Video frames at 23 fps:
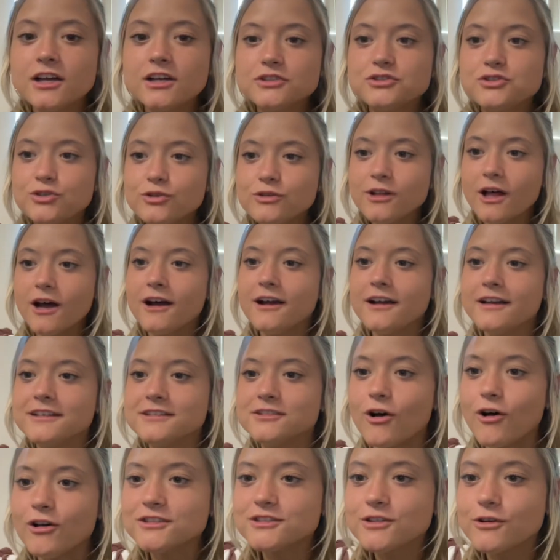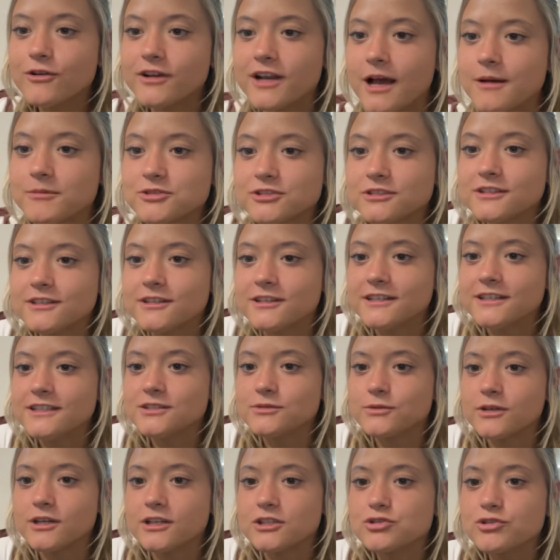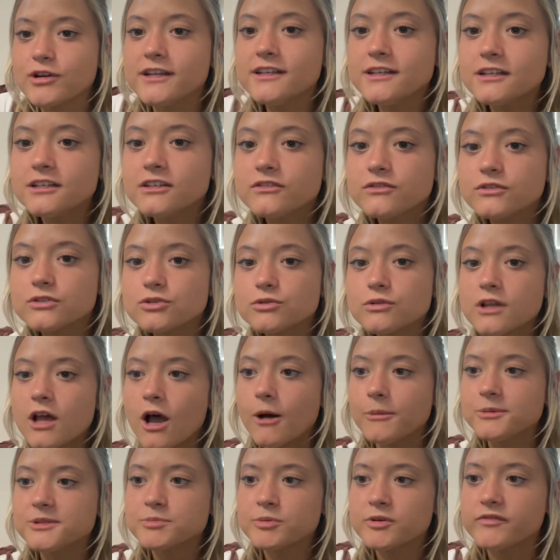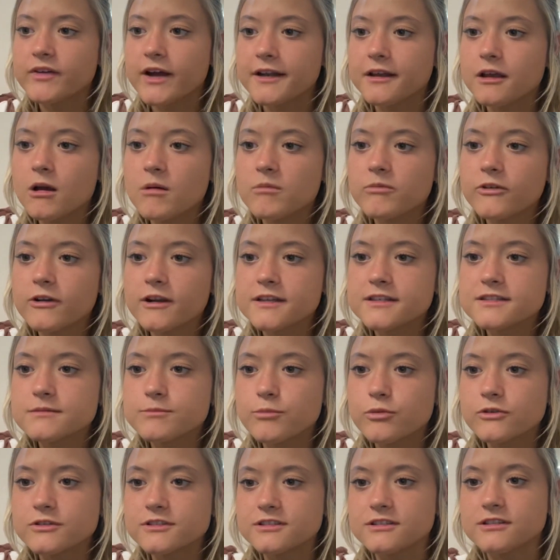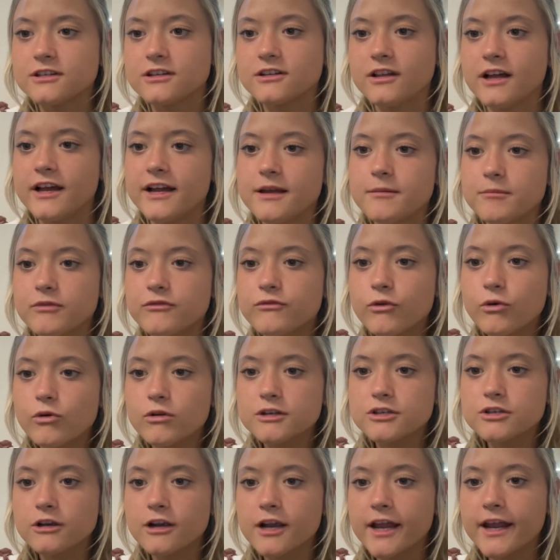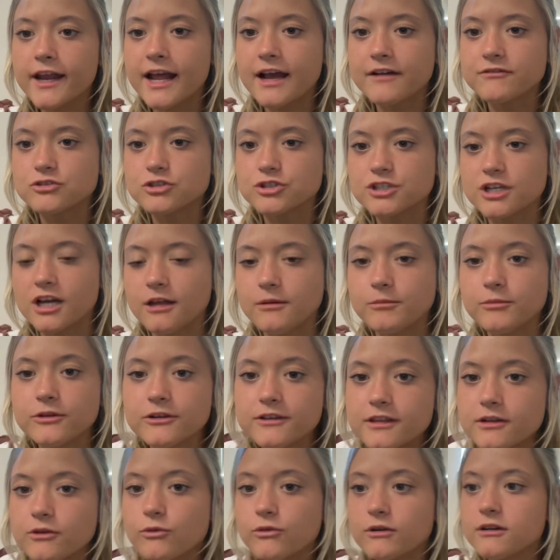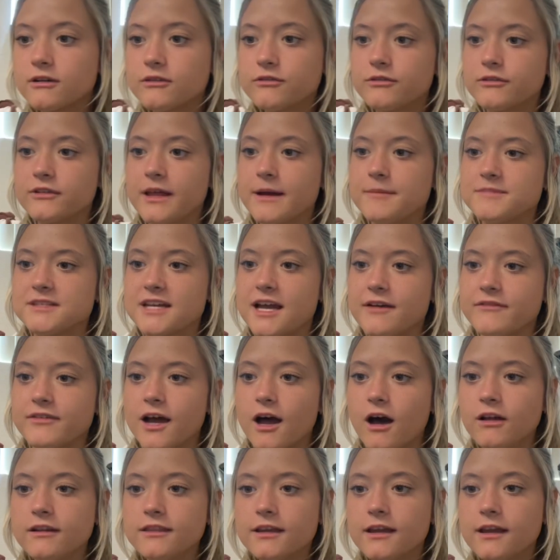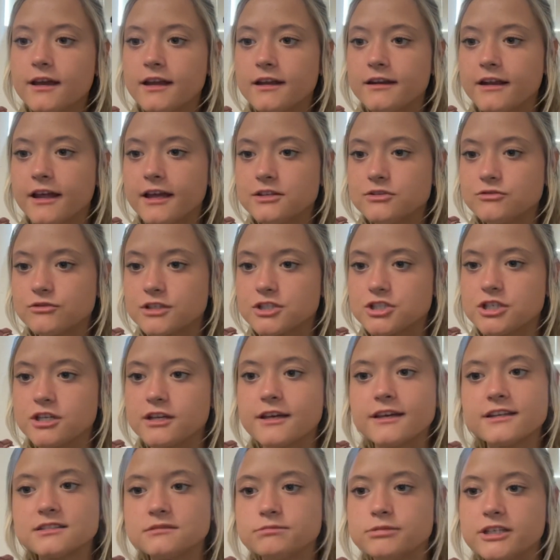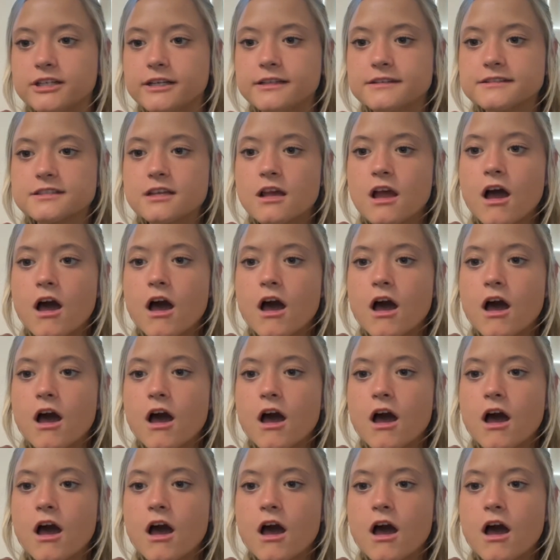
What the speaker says: Doula is also an option where a trained individual helps provide comfort and support to their client before, during, and after childbirth in order for them to have a healthy and enriching experience.